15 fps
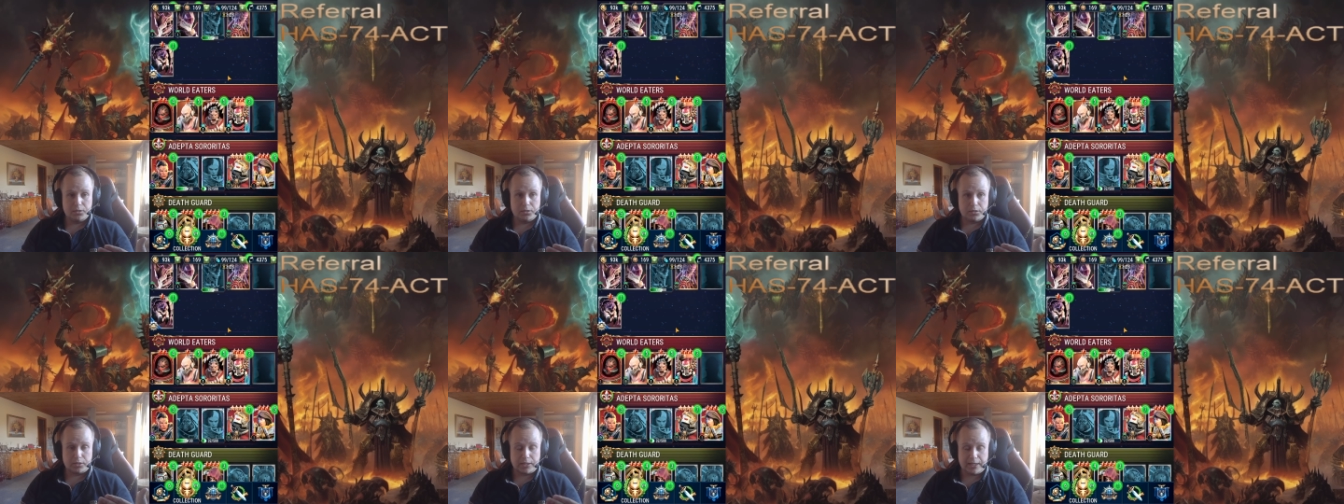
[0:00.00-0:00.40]

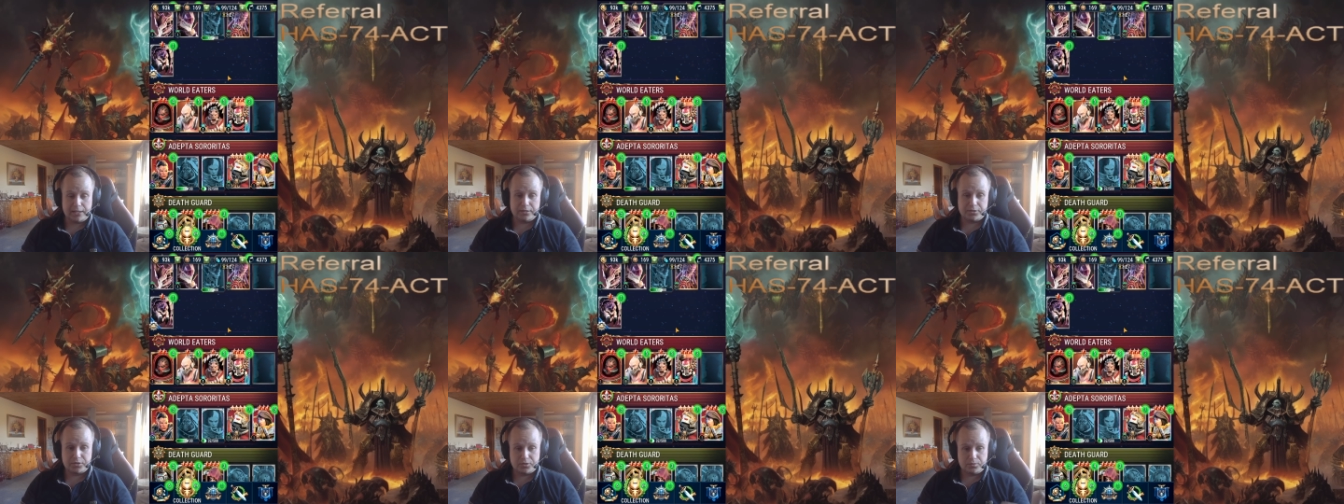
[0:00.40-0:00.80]

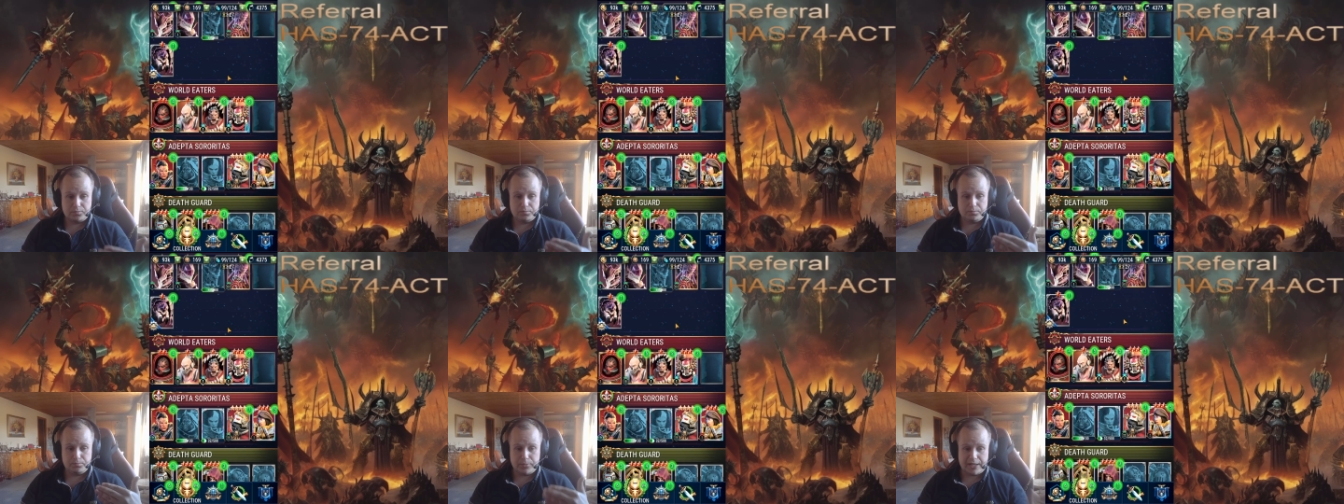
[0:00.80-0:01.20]
chaos
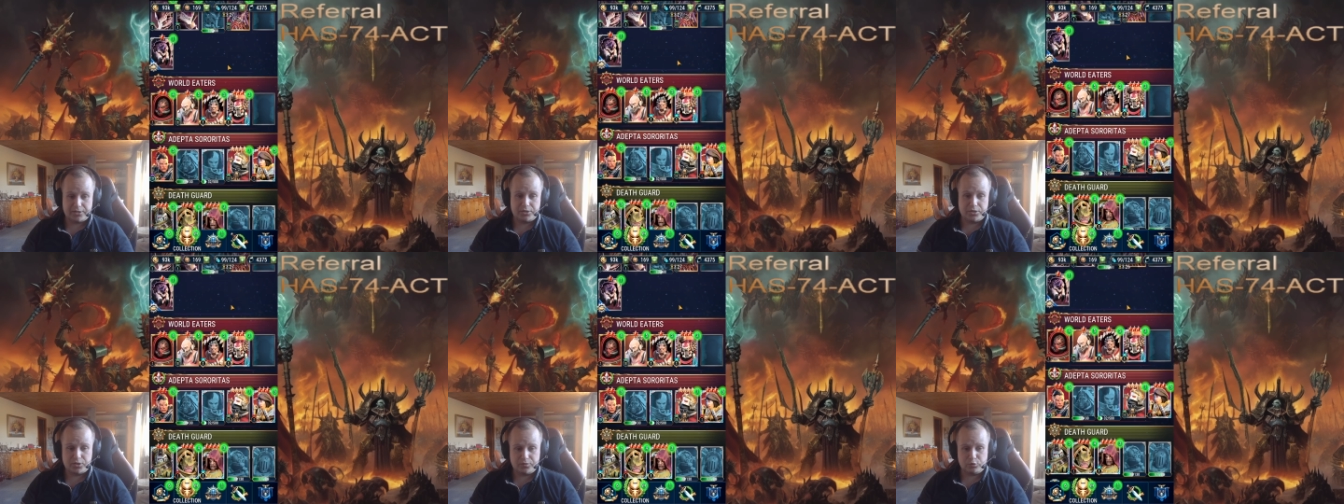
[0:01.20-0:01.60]

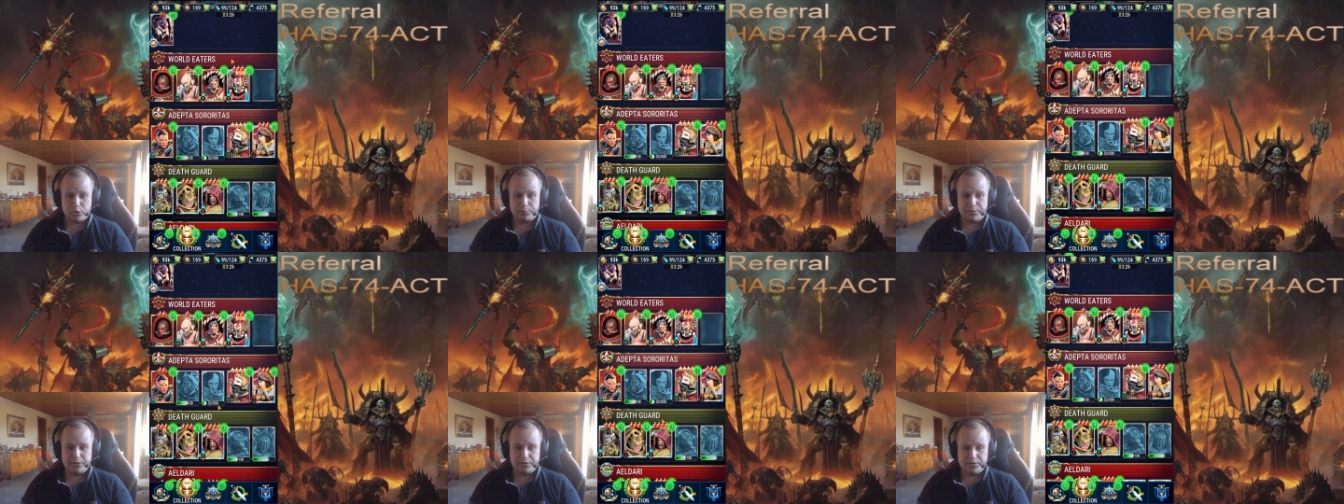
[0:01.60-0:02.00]
badges for
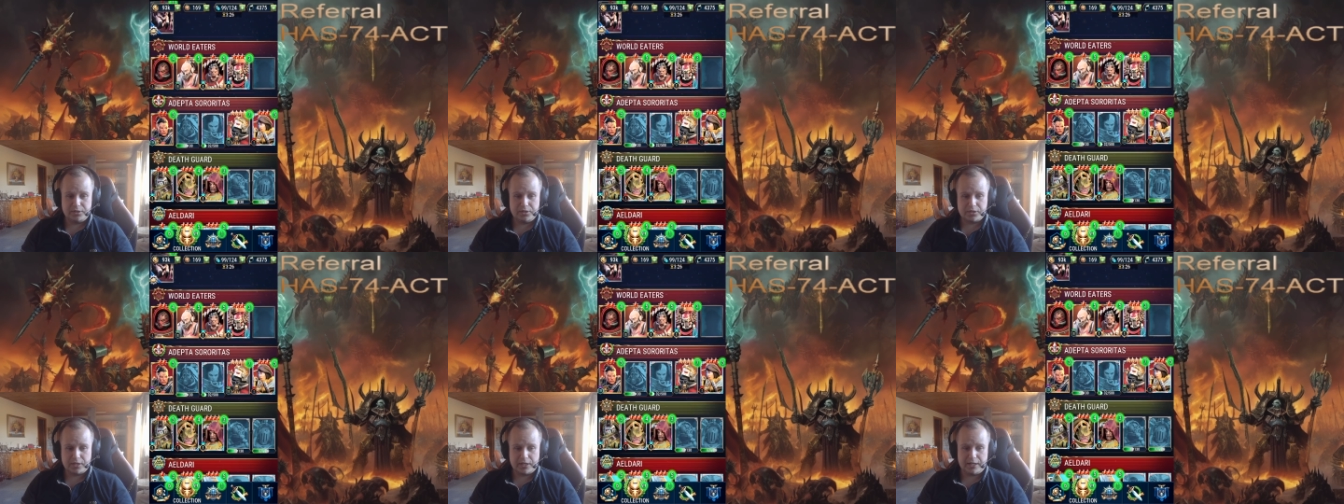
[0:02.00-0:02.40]

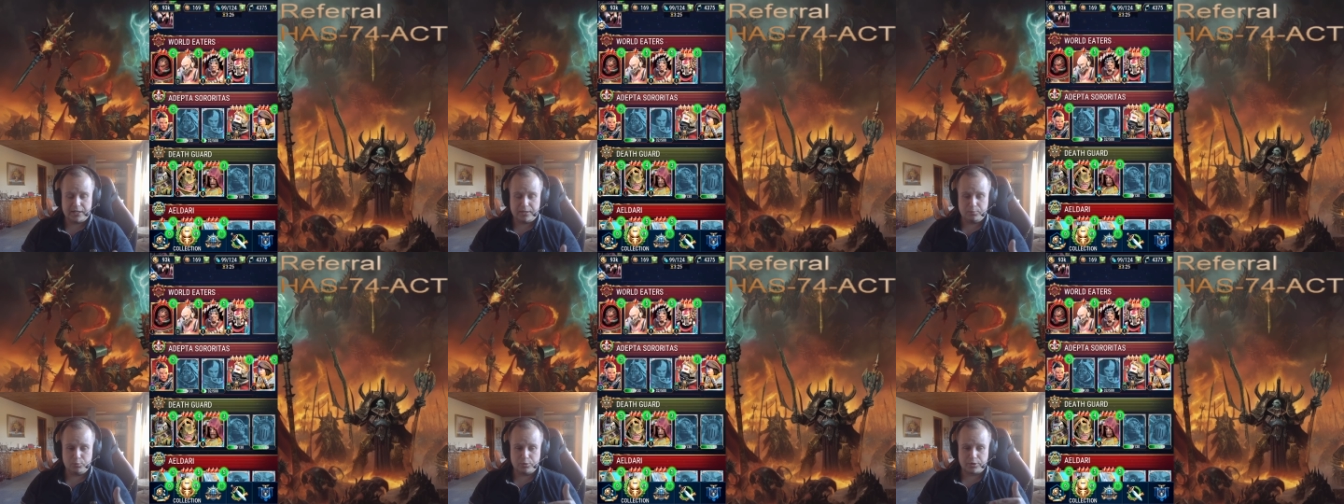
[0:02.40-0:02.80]
abilities, and
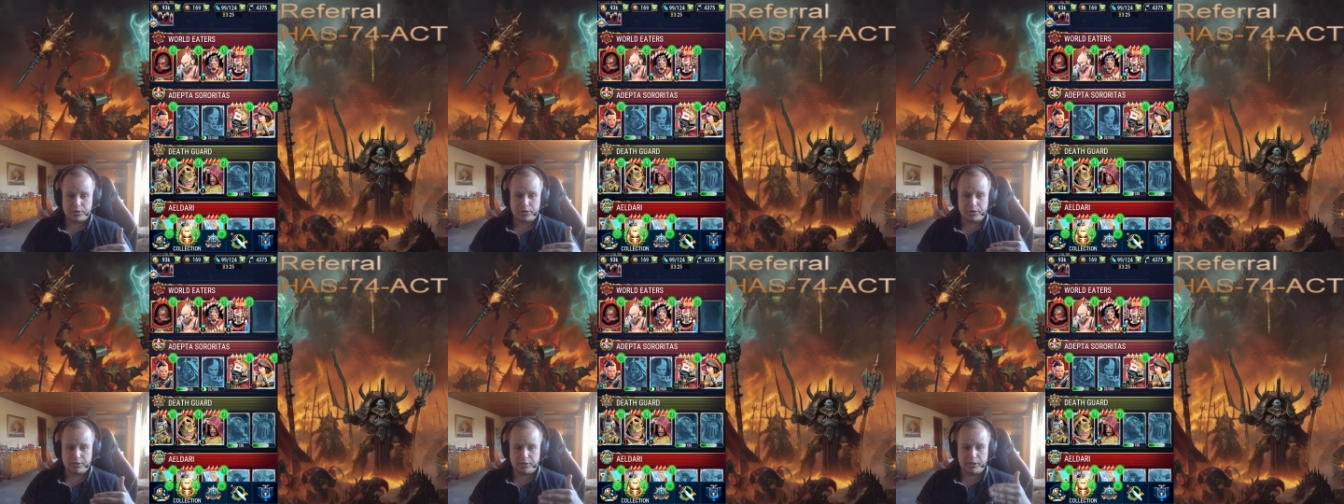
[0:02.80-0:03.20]
I'm
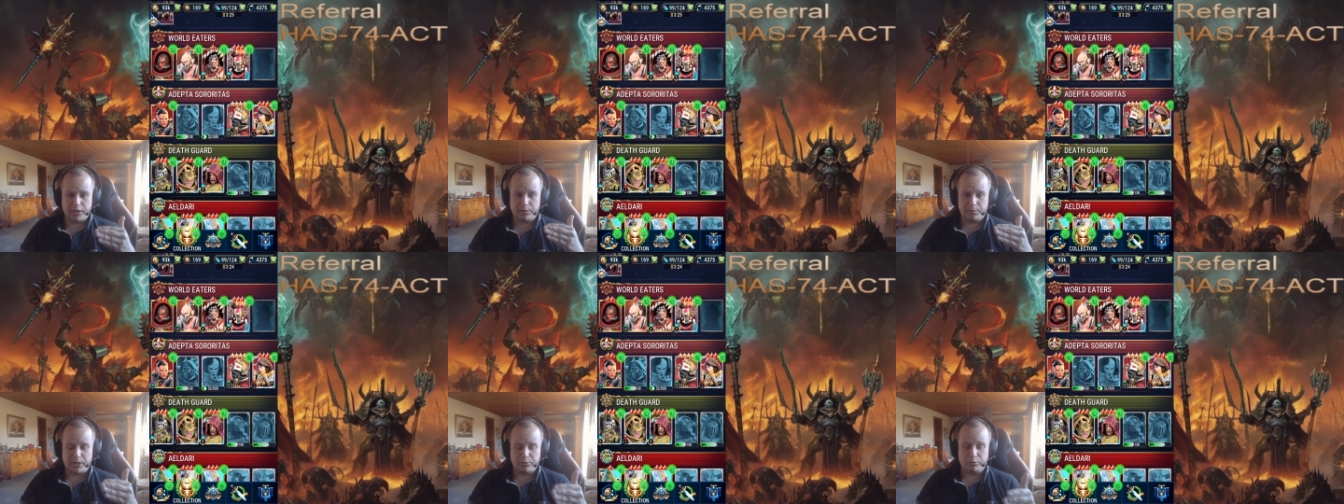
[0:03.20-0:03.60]
working on getting
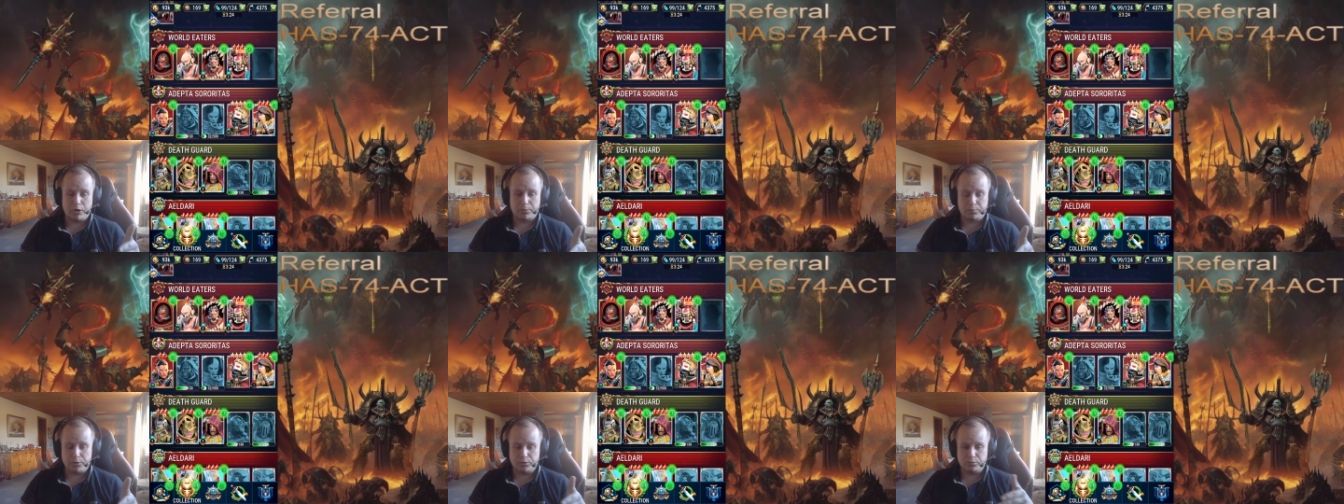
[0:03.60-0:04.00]
my
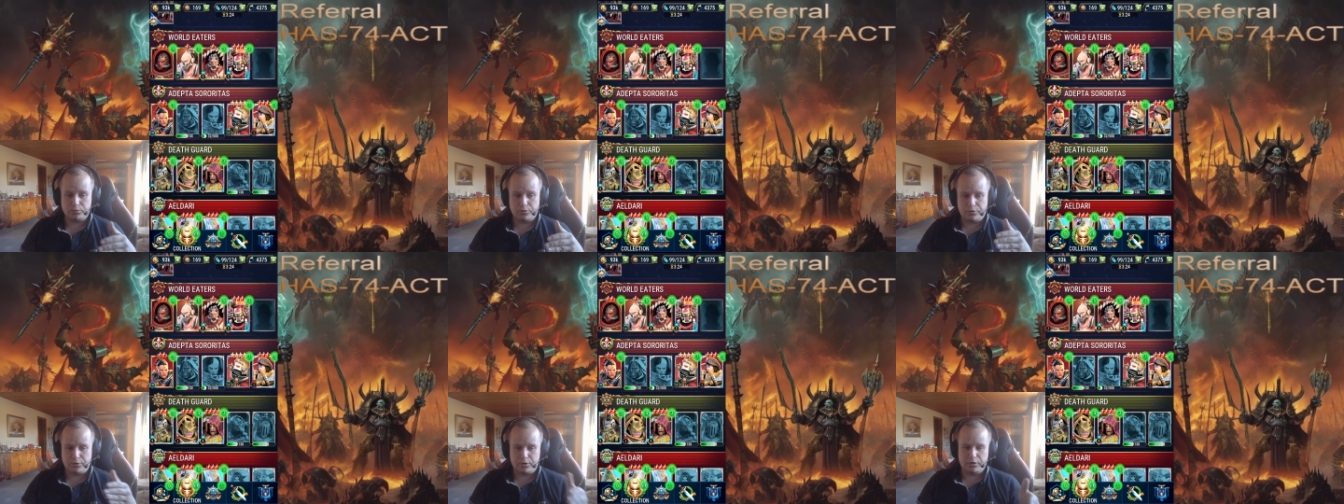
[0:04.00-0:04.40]
Rotbone
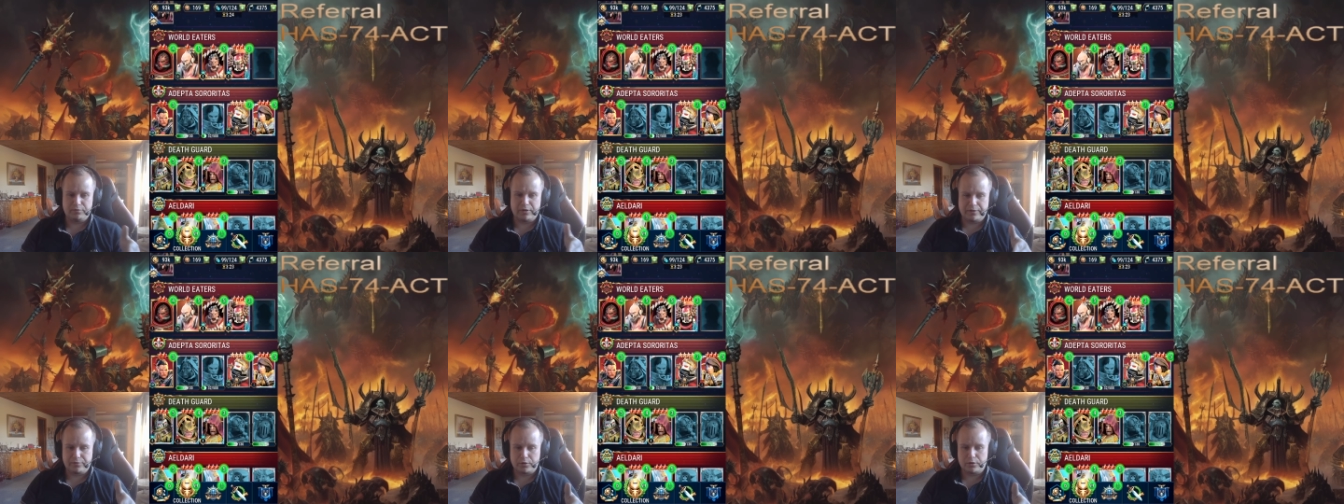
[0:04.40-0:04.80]

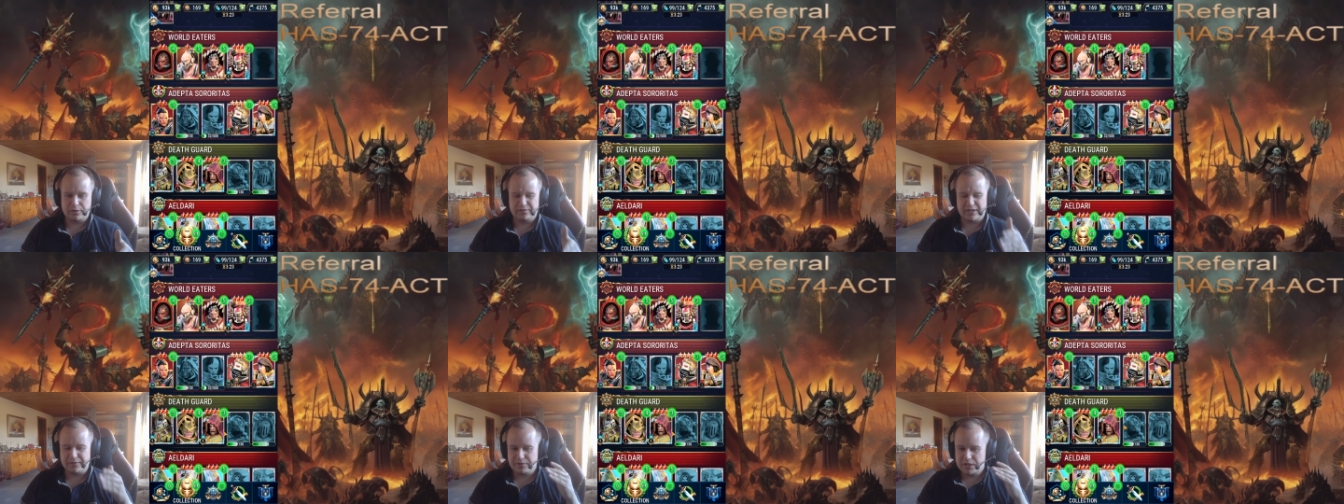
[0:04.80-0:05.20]

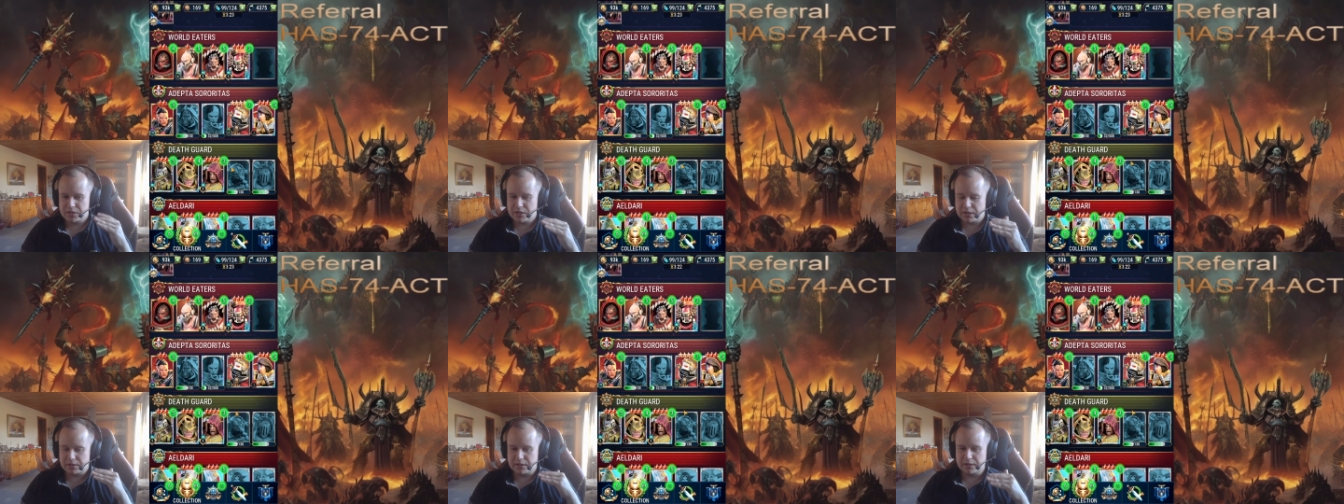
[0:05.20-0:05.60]
3535. He's
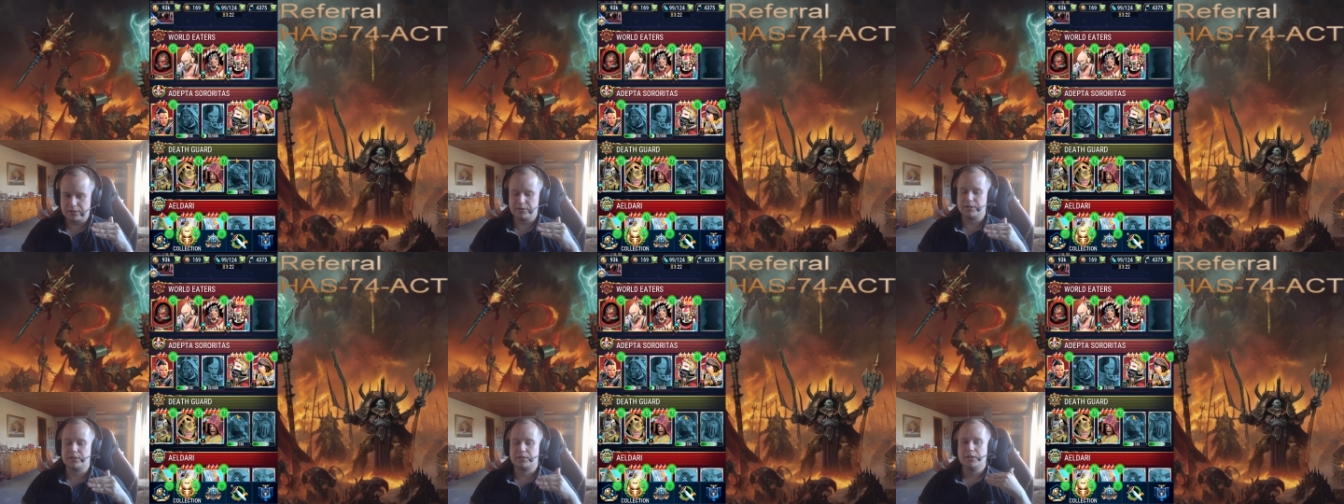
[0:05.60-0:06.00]
not there
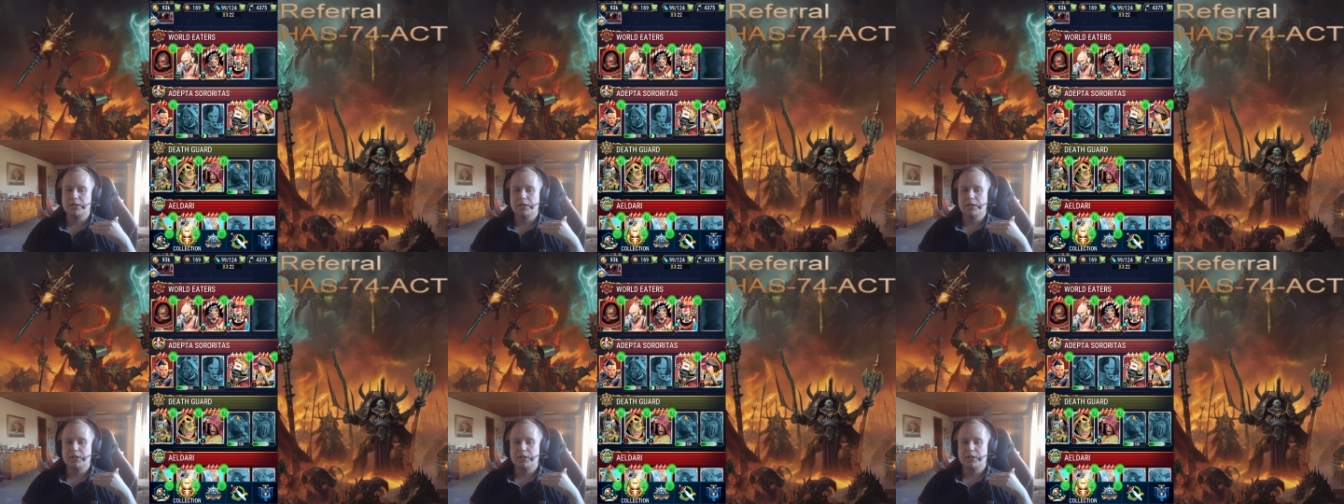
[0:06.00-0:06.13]
yet.